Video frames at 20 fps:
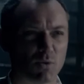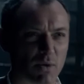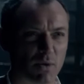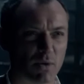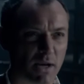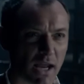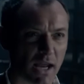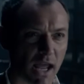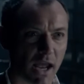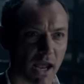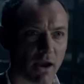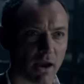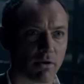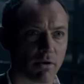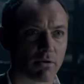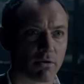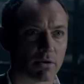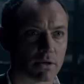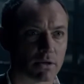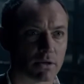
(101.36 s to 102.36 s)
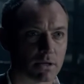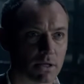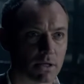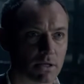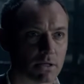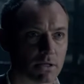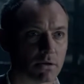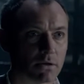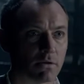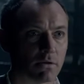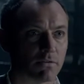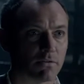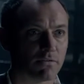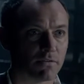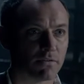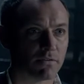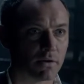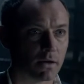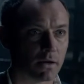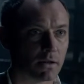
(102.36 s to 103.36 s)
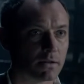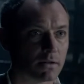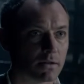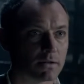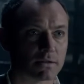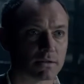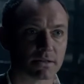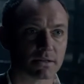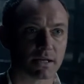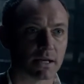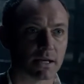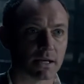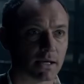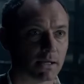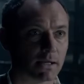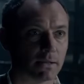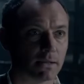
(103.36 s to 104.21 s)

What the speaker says: talent, I think he's one of Ritchie's favorite